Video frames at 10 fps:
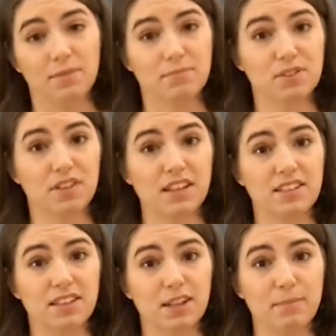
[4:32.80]
So that's a
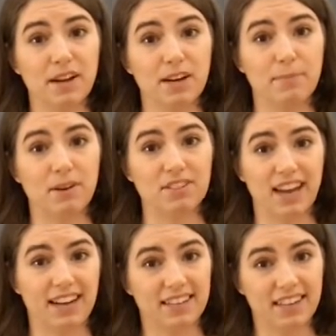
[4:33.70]
little bit about
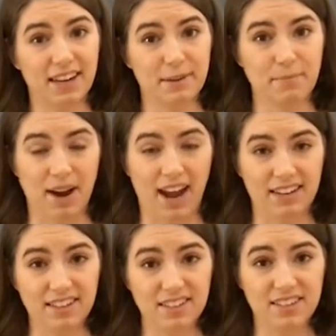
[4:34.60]
technique and
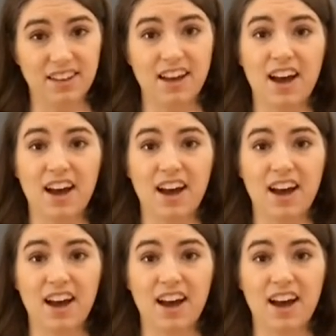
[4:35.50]
practice.